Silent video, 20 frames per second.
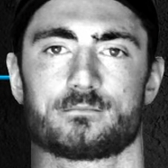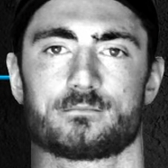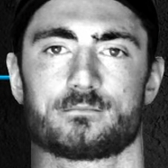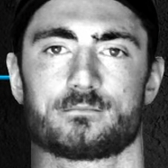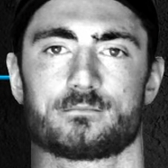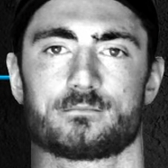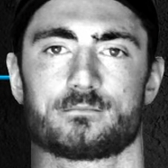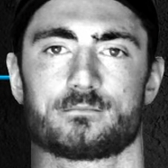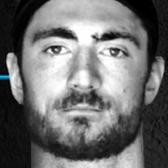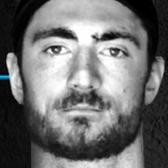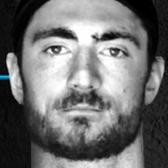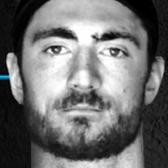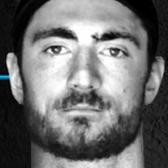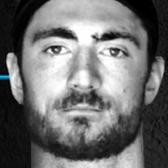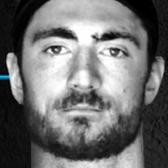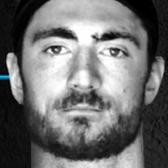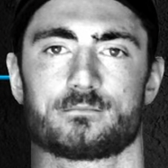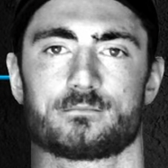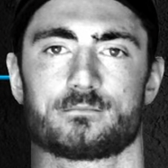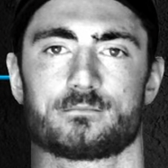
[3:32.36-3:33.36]

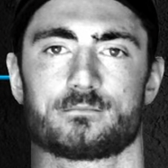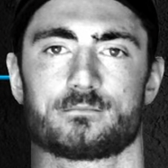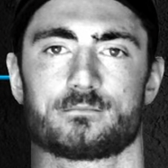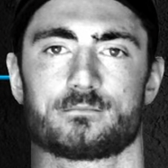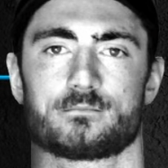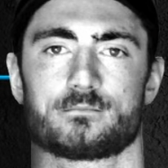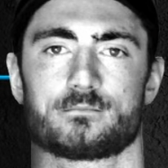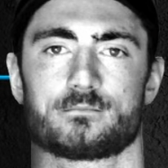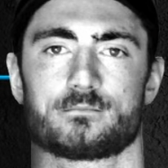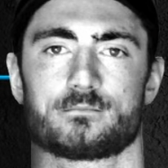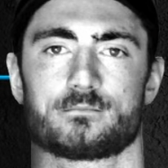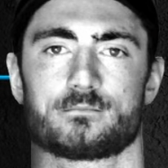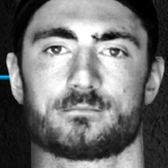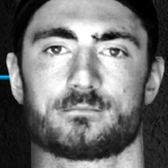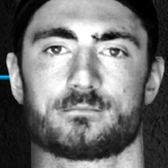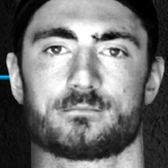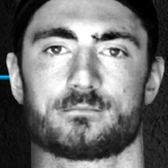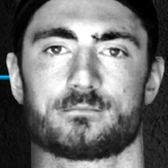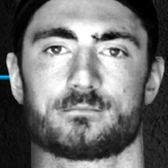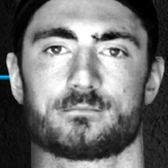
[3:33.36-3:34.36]

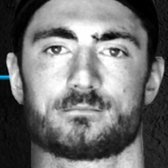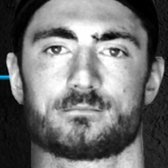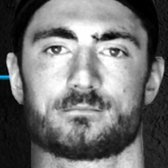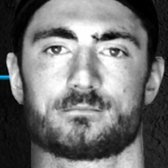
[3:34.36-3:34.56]
The face doesn't move, so there is nothing to read.